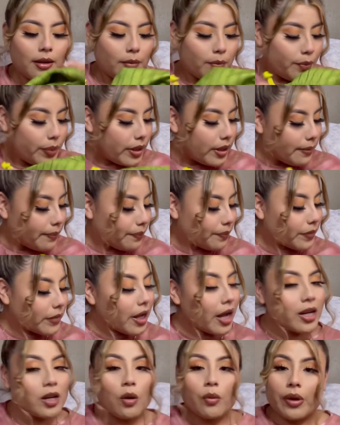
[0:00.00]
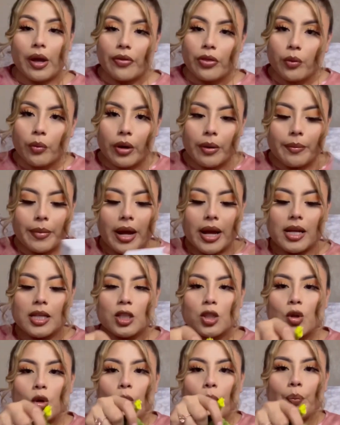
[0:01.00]
But I know we have to wear masks,
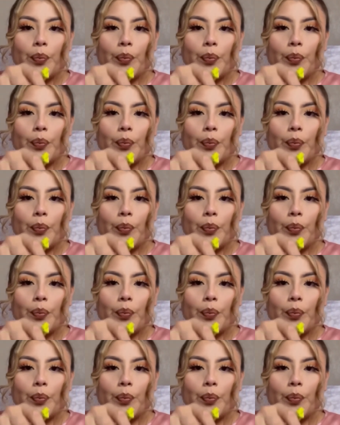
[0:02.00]
so